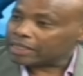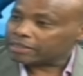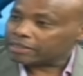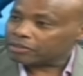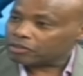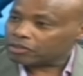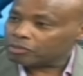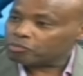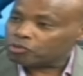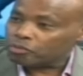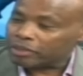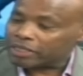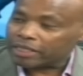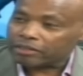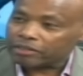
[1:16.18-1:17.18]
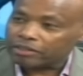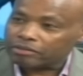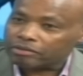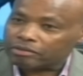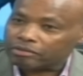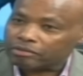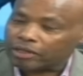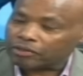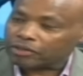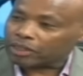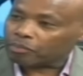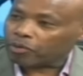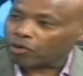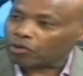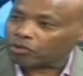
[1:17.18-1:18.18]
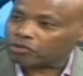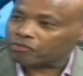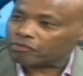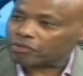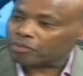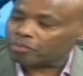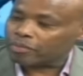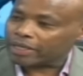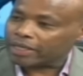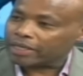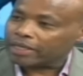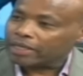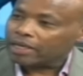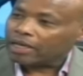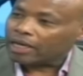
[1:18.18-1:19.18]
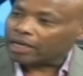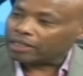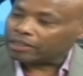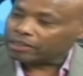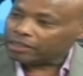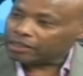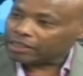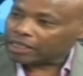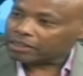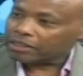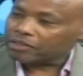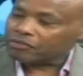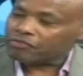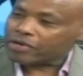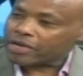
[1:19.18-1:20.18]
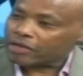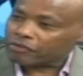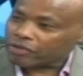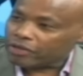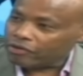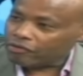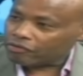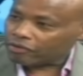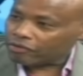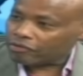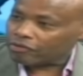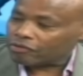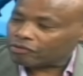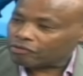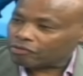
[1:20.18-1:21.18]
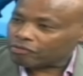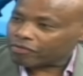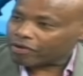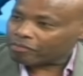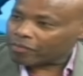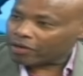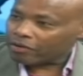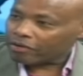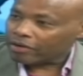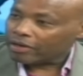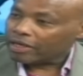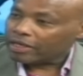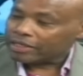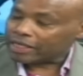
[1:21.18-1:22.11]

does it seem to be getting support from uh, uh, leaders in various key institutions of government